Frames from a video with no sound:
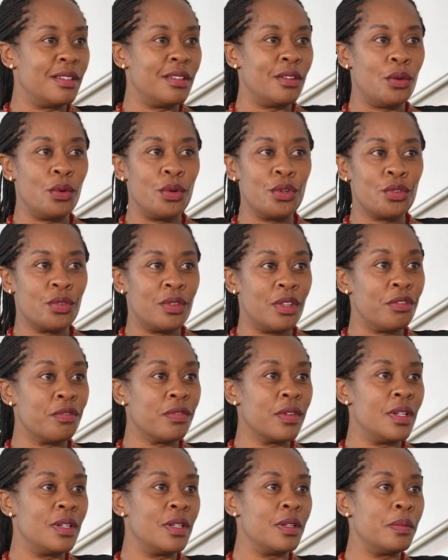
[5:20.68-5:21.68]
going to the
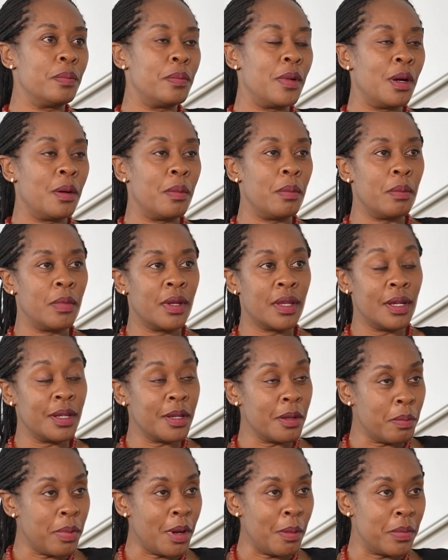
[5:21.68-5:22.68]
field,
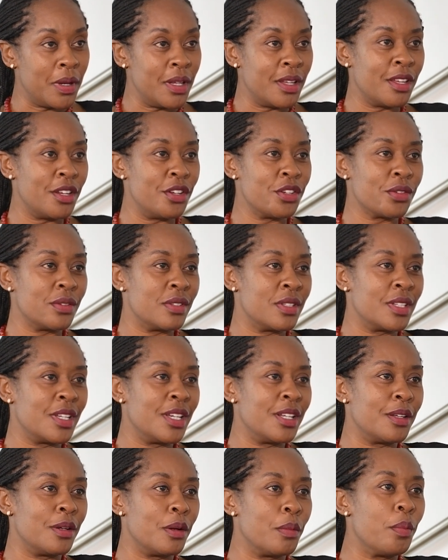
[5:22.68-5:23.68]
getting publications,
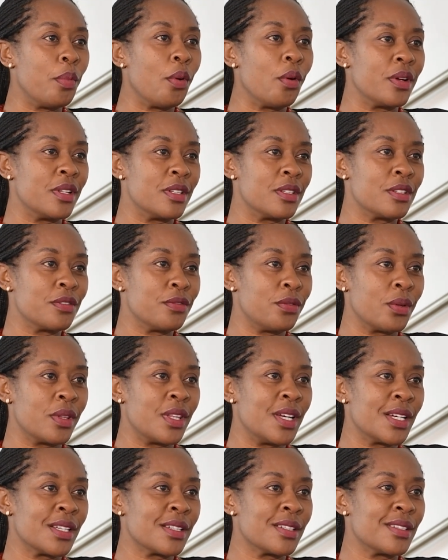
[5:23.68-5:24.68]
getting points for
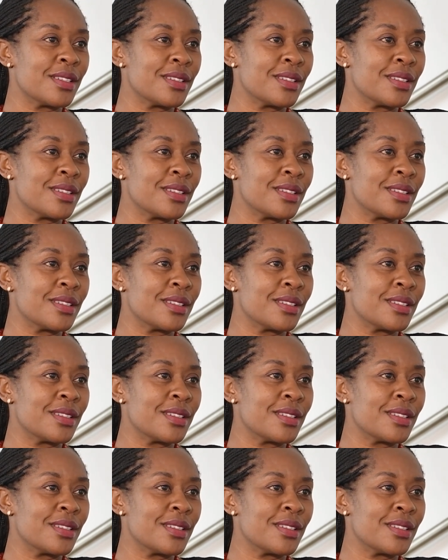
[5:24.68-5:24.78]
that,